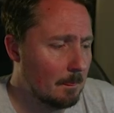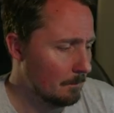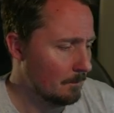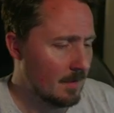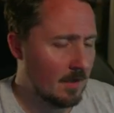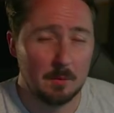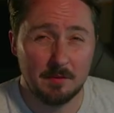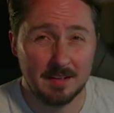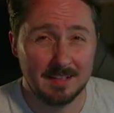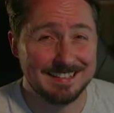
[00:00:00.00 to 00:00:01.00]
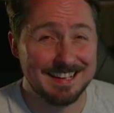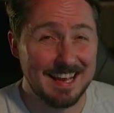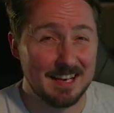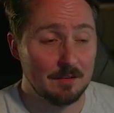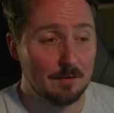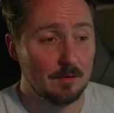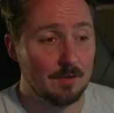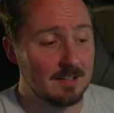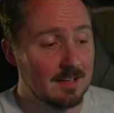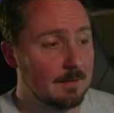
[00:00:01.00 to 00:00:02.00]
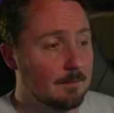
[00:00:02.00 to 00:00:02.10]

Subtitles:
How do we think the 10s are doing tonight?